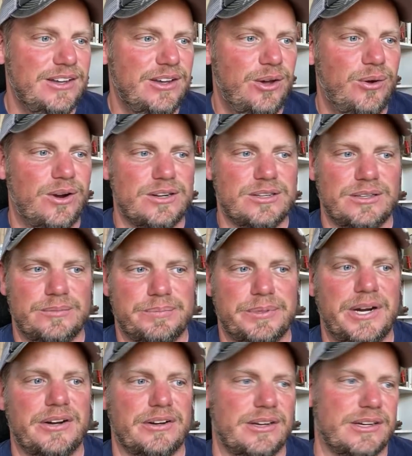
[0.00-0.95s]
Or oh,
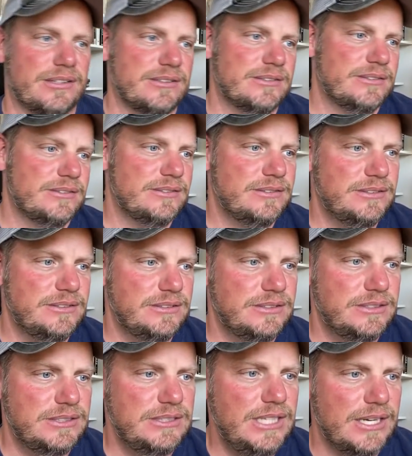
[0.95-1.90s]
prairie dog?
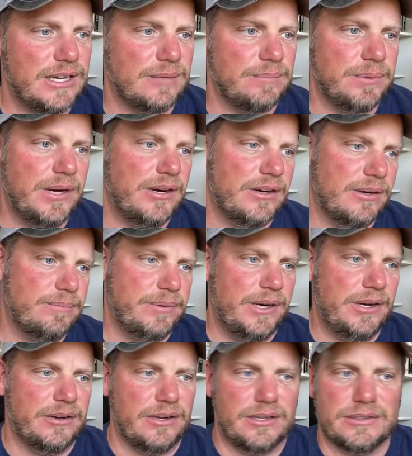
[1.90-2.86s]
Yeah, prairie
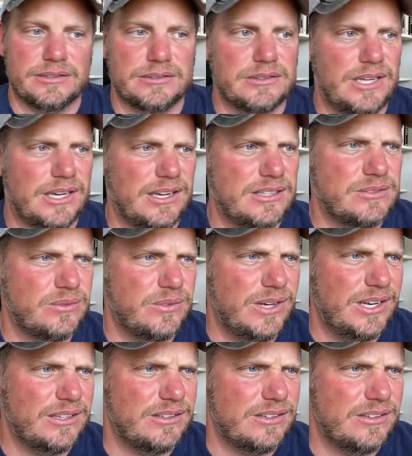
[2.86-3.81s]
prairie dogs. I guess
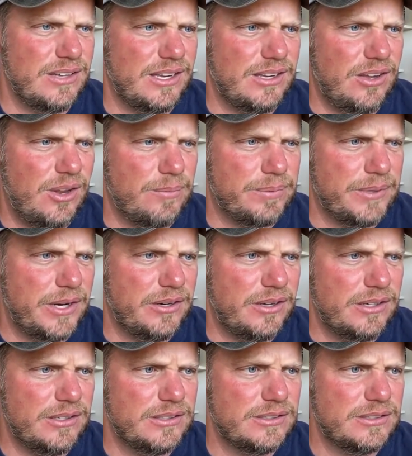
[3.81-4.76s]
what I I call a prairie
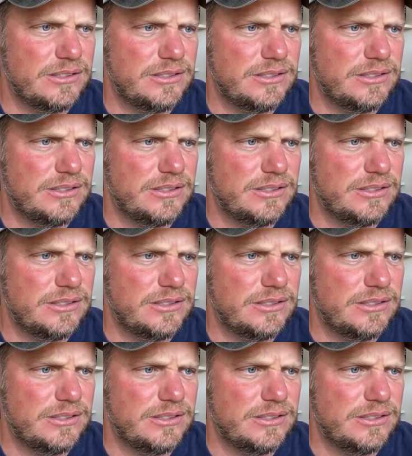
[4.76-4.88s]
dog.